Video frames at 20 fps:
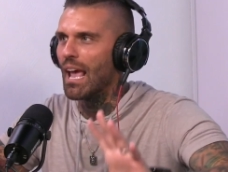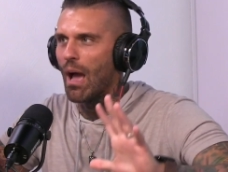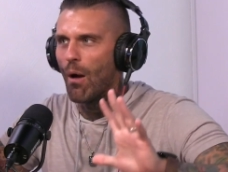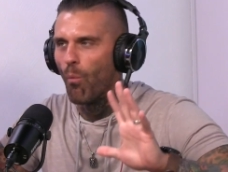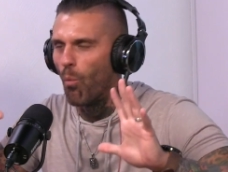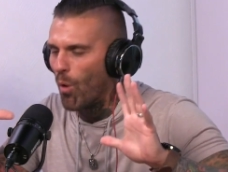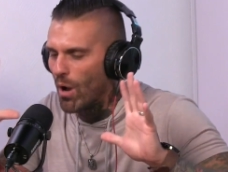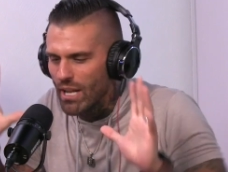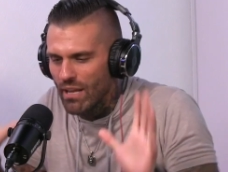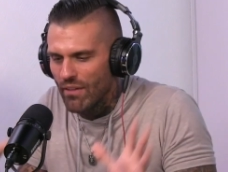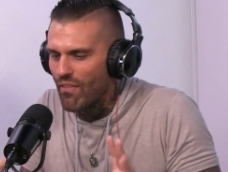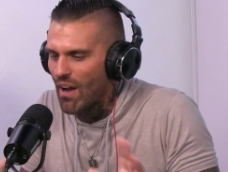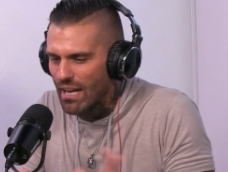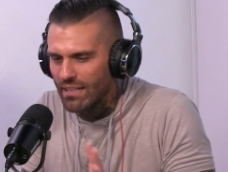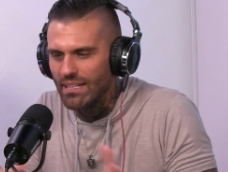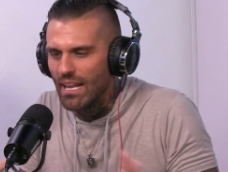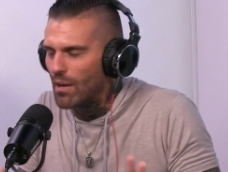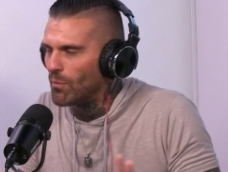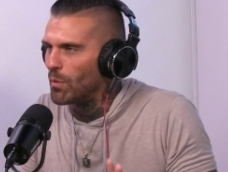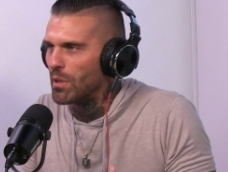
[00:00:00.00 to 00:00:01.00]
What have I
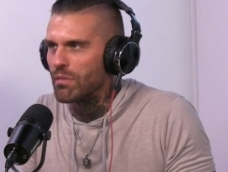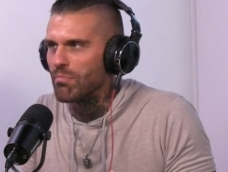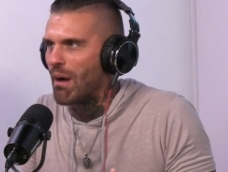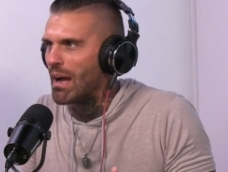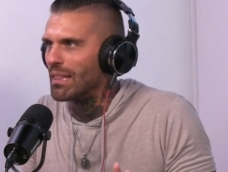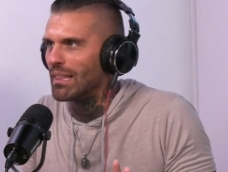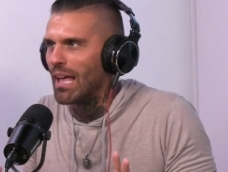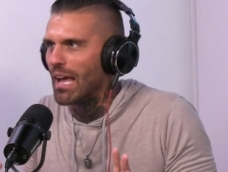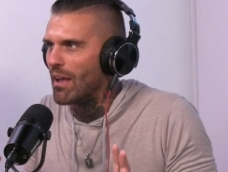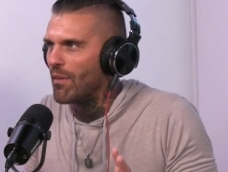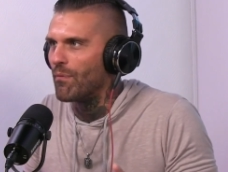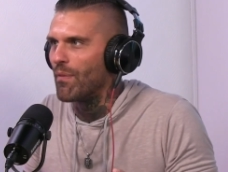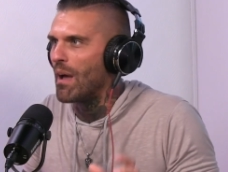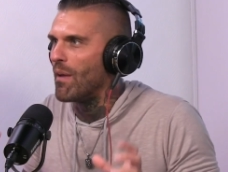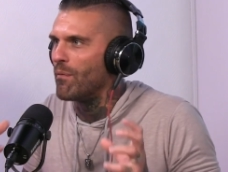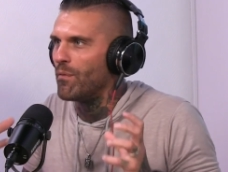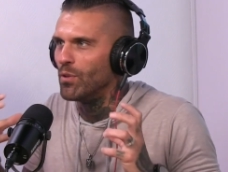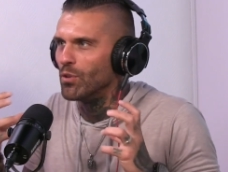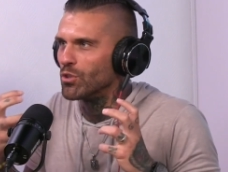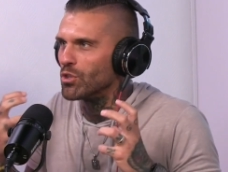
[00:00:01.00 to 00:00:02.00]
done with my life? I
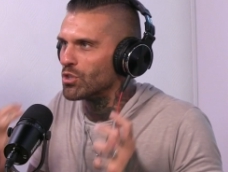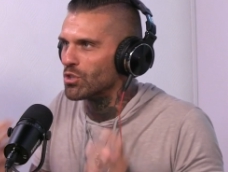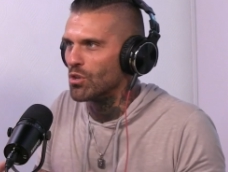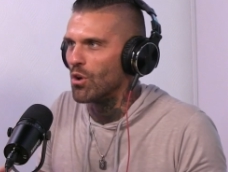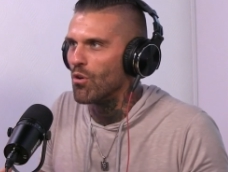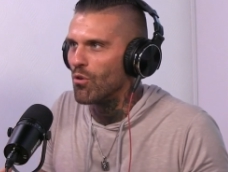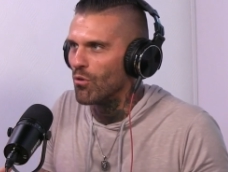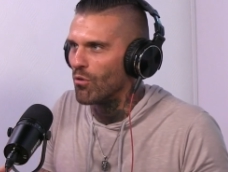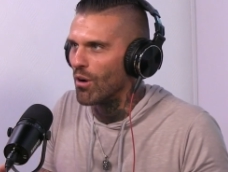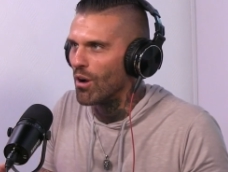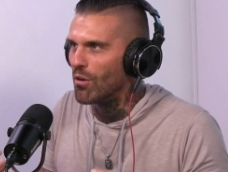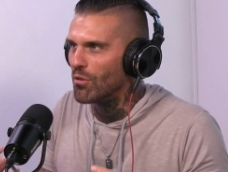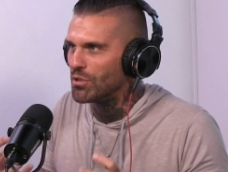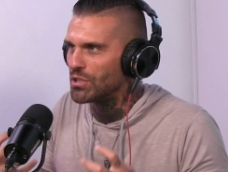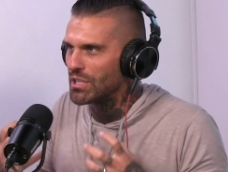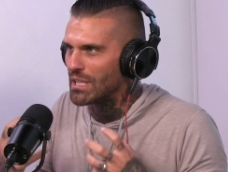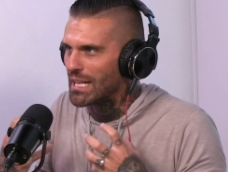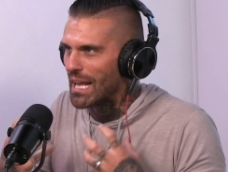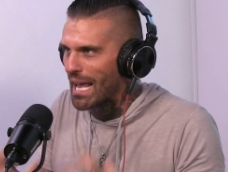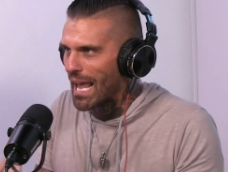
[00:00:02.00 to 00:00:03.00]
feel so
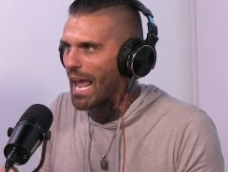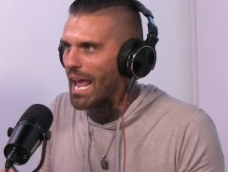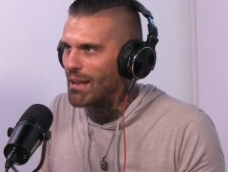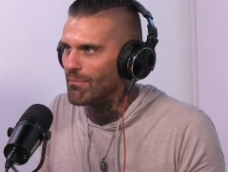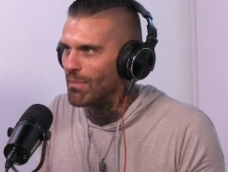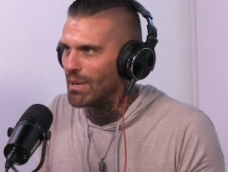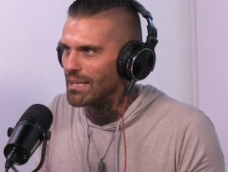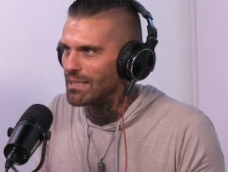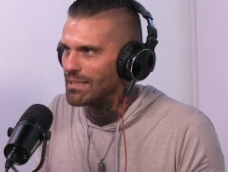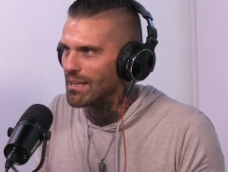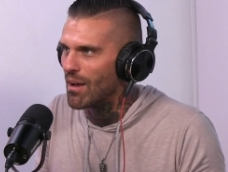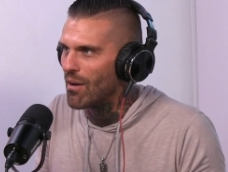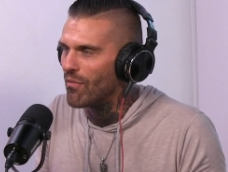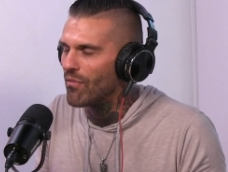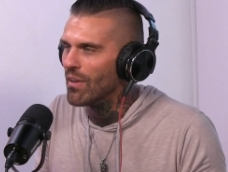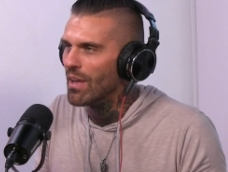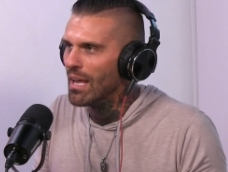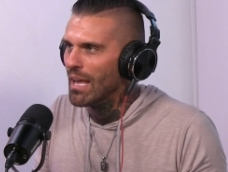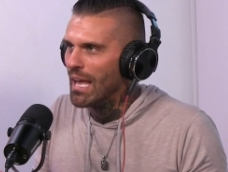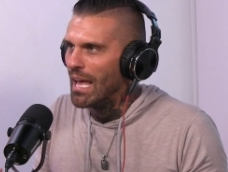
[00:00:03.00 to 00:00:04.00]
gross and I hate myself.